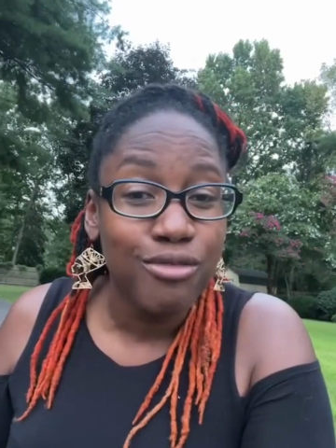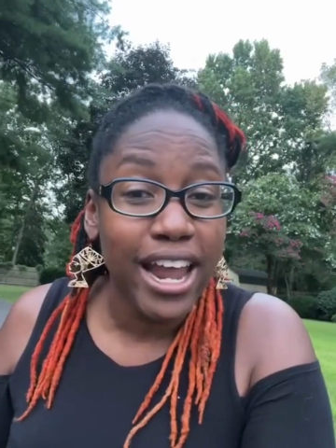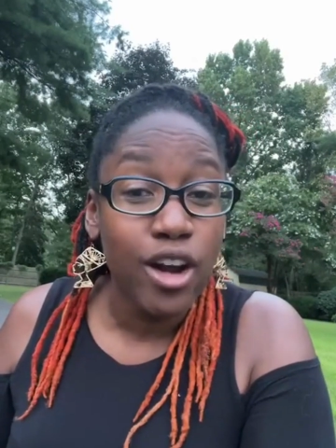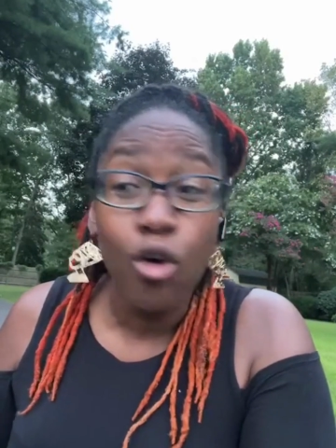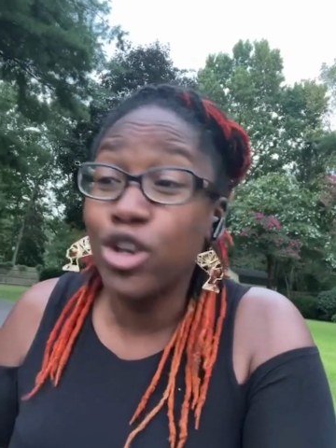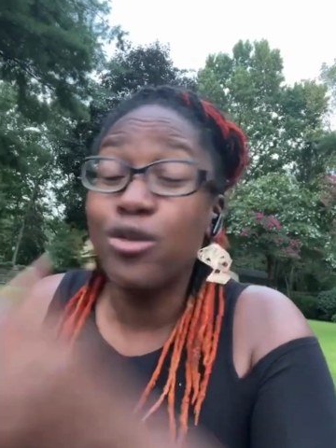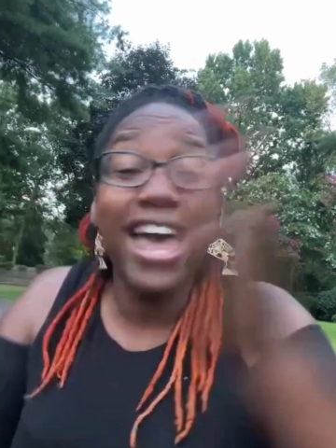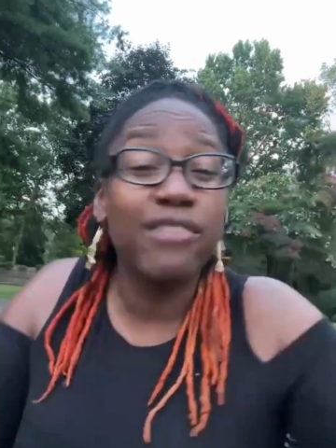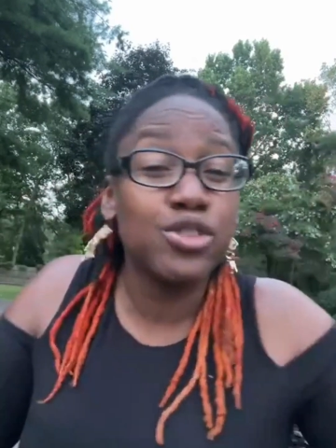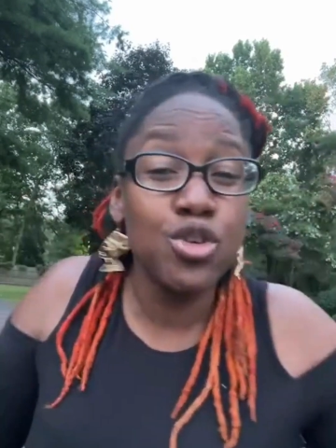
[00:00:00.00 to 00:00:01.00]
right? Or you
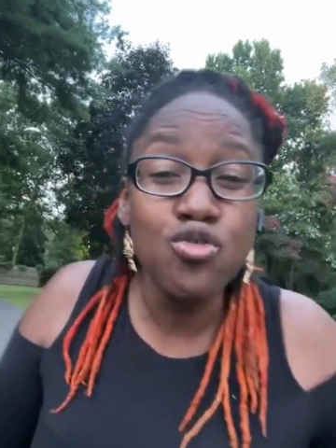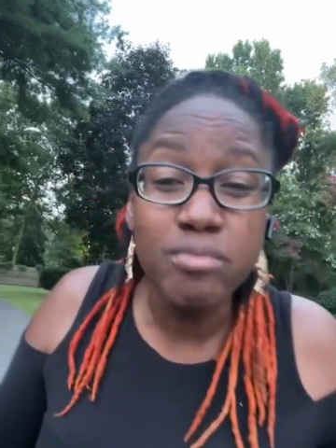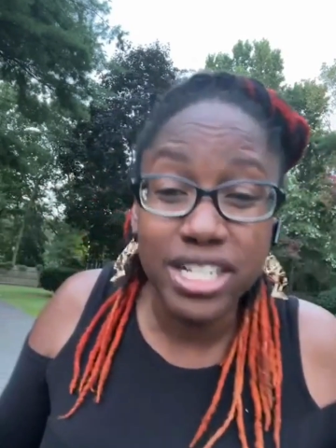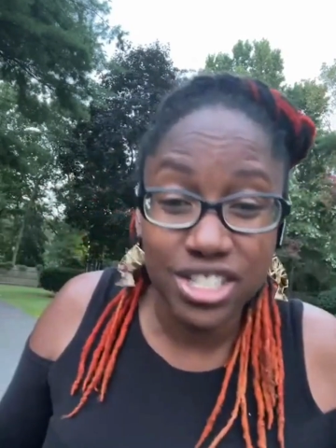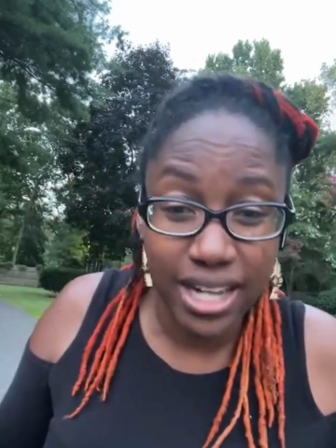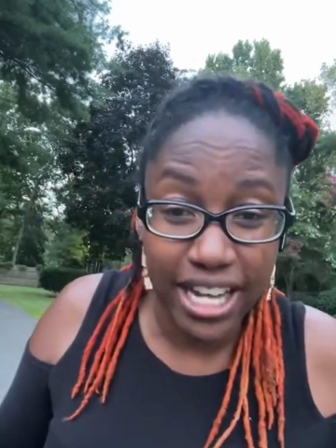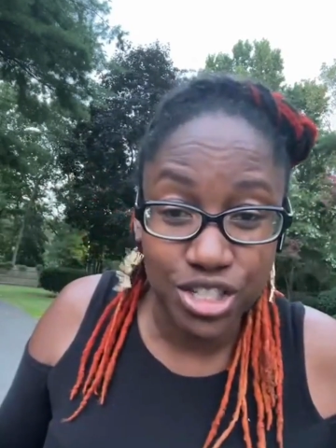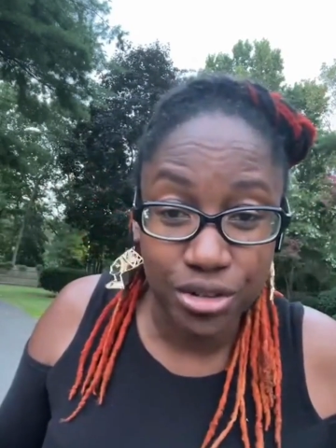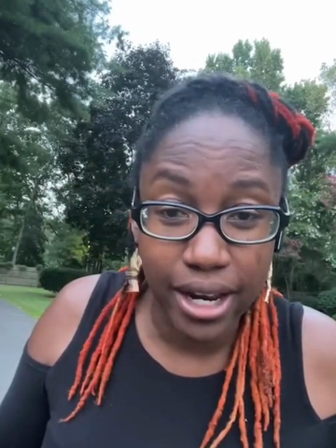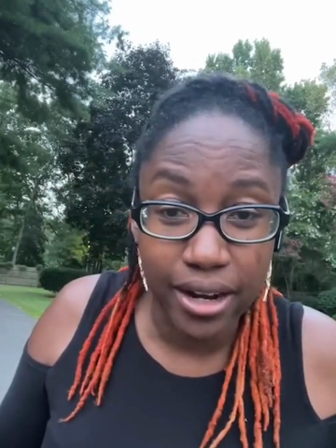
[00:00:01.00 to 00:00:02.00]
have too much
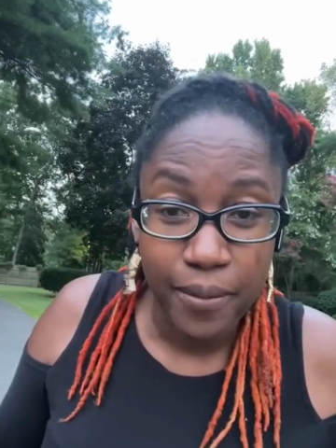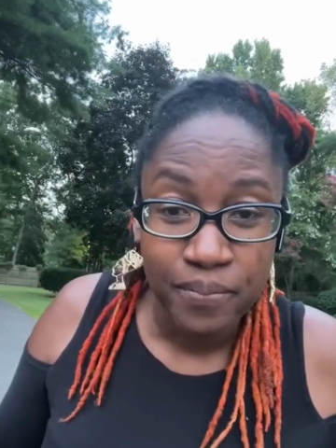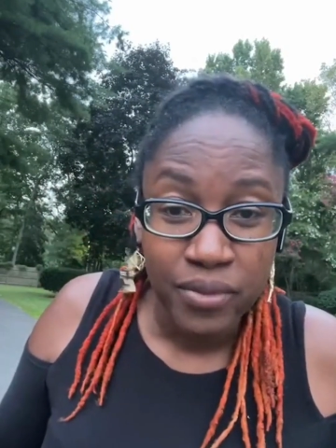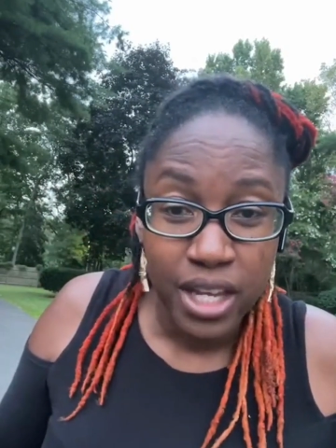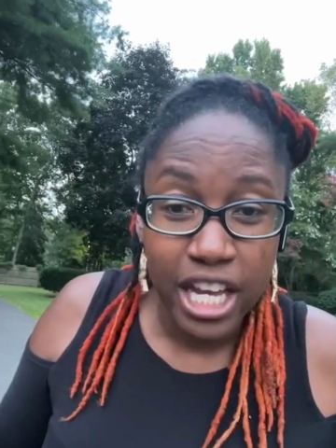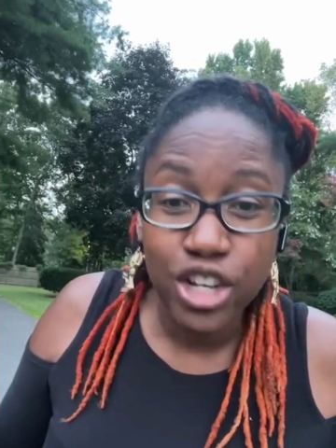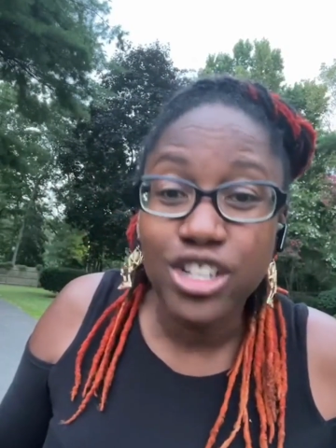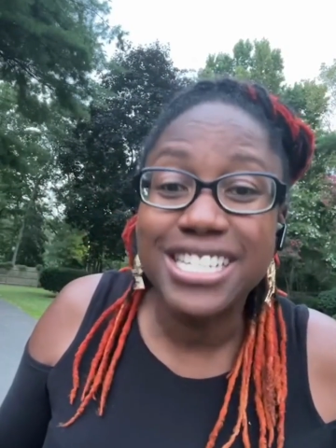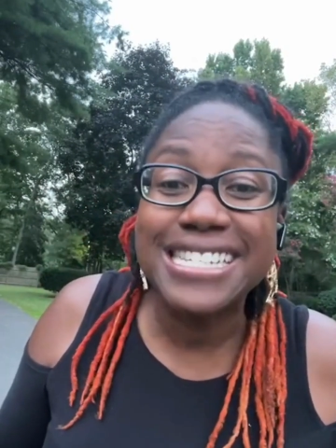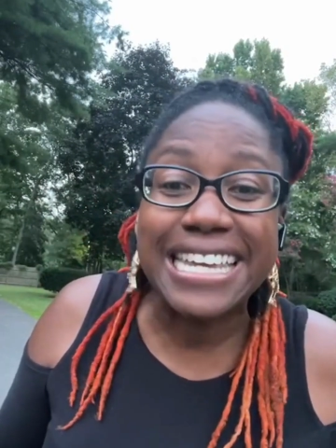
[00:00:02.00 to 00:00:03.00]
nitrate and
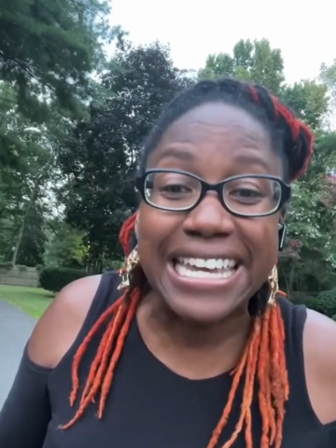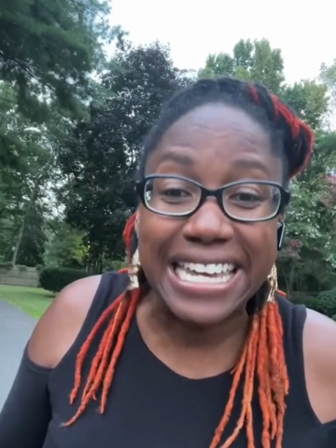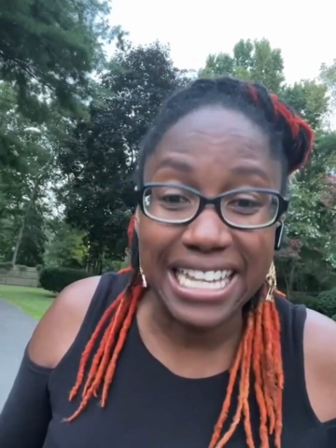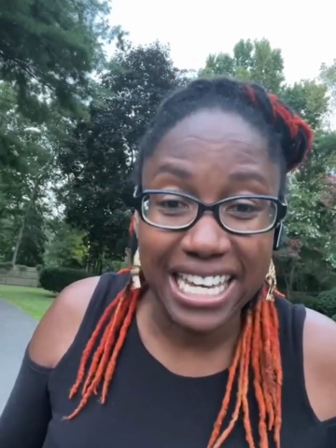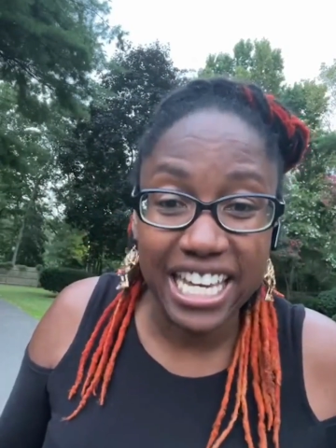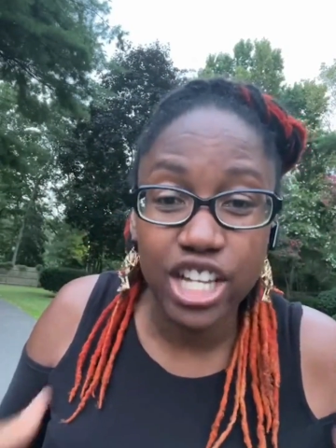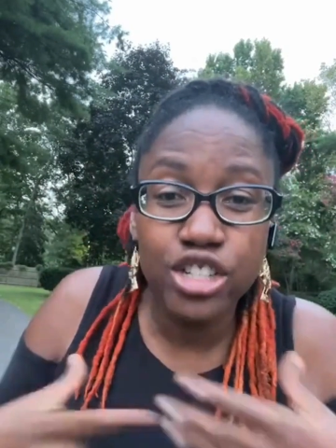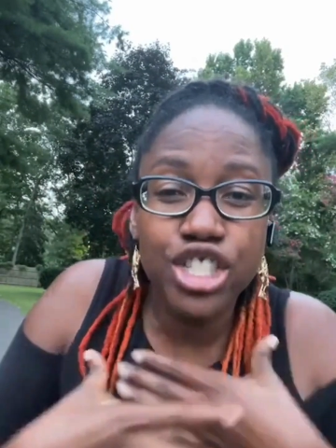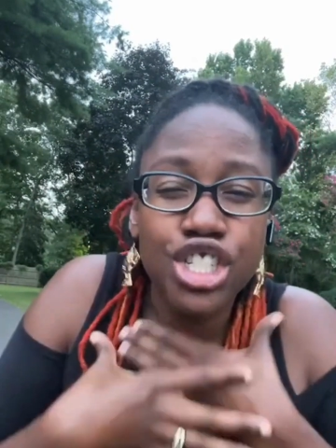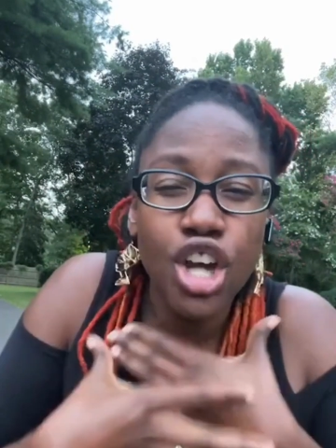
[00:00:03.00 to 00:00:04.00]
you're just killing it.
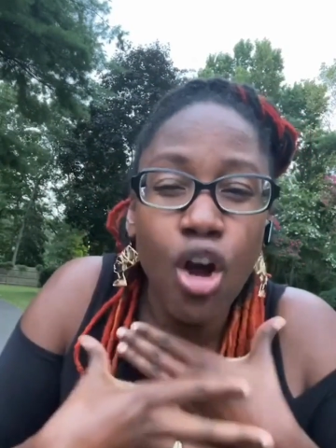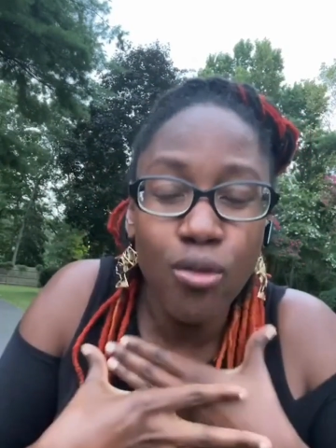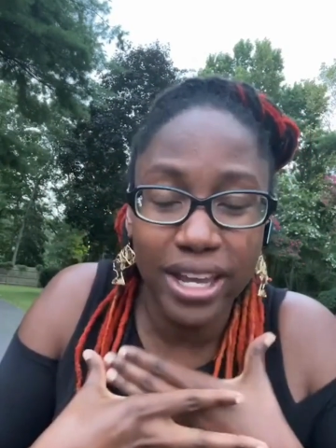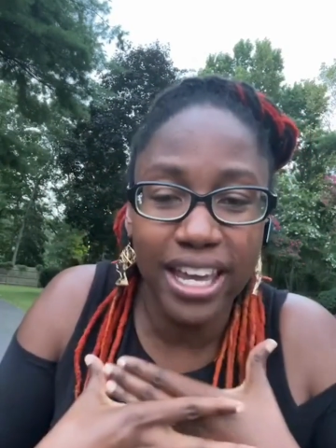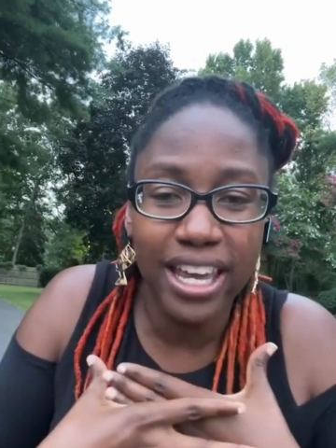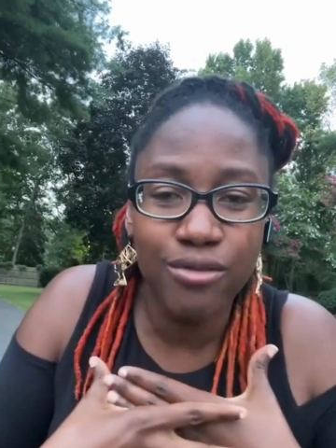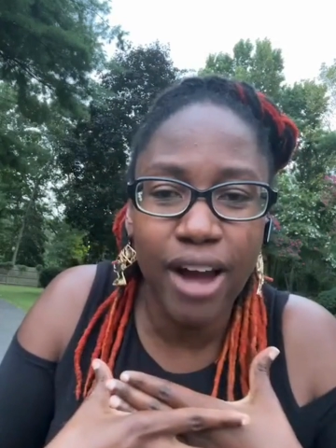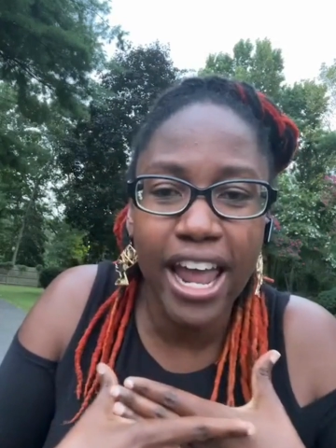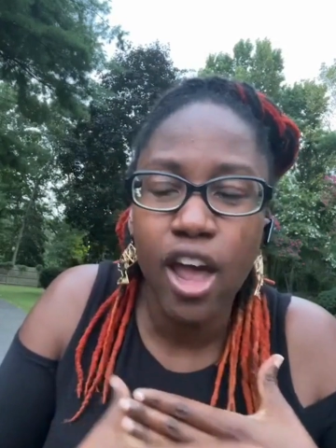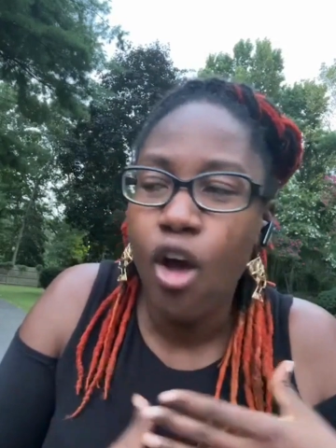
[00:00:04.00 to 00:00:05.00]
You're choking it,
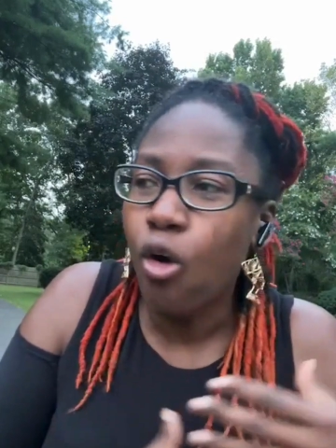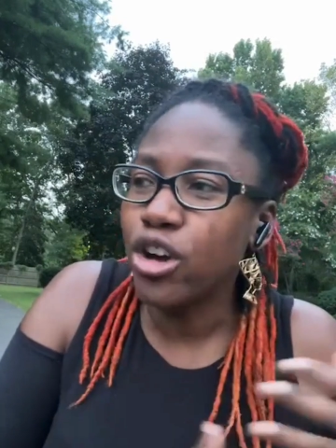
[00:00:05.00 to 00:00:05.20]
right?